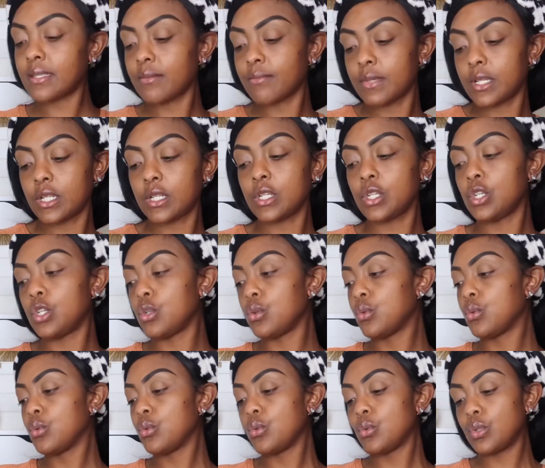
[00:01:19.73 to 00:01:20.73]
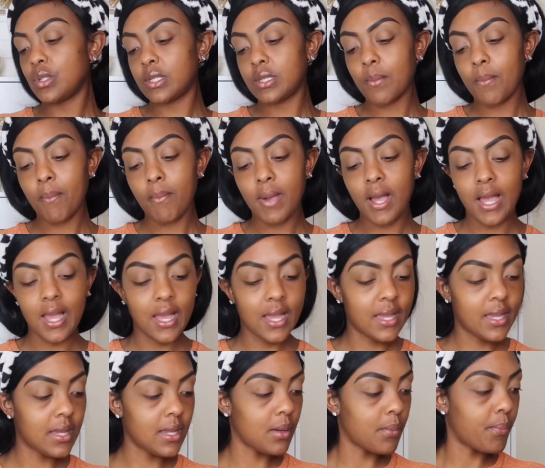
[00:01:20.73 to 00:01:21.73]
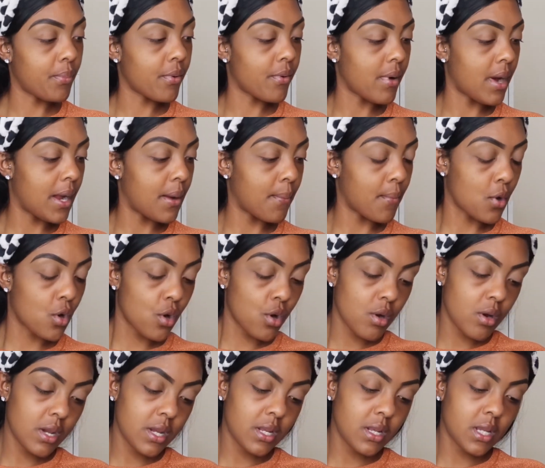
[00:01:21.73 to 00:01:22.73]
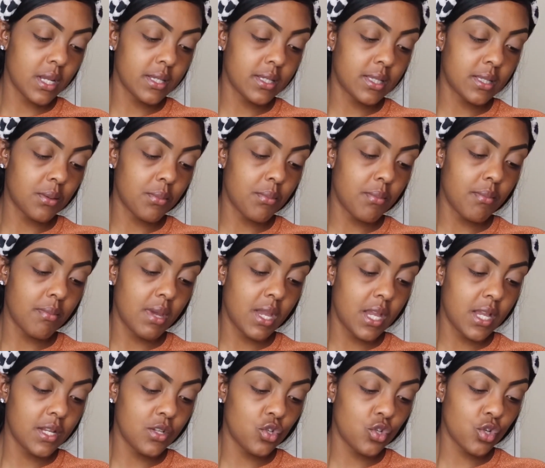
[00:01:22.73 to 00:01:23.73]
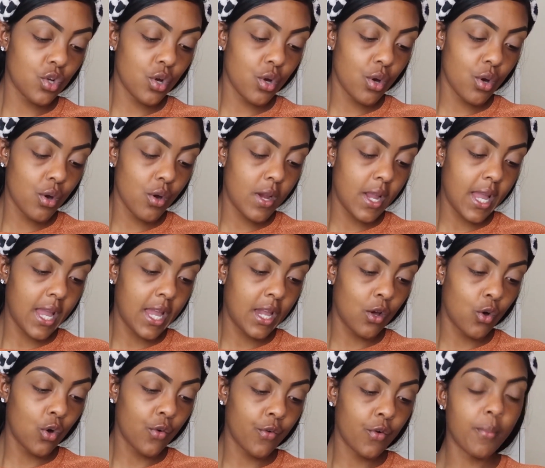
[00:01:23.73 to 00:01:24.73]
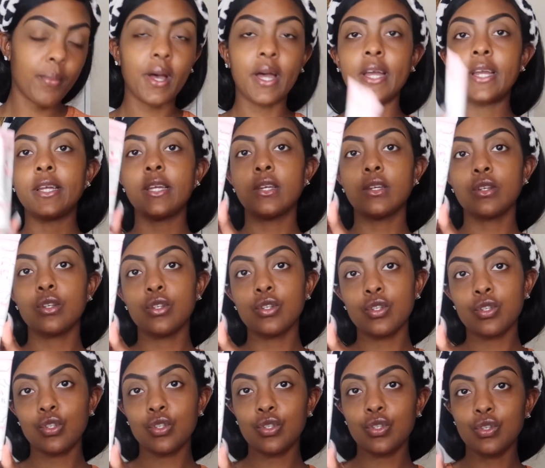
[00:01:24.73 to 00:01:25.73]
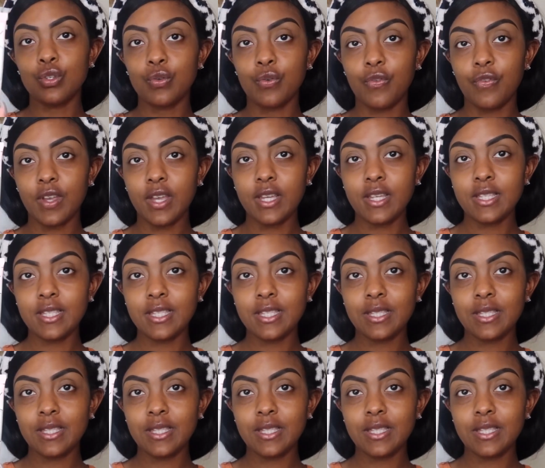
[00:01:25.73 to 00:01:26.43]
I'm gonna use my primer. It is the Major Hangover by Too Faced.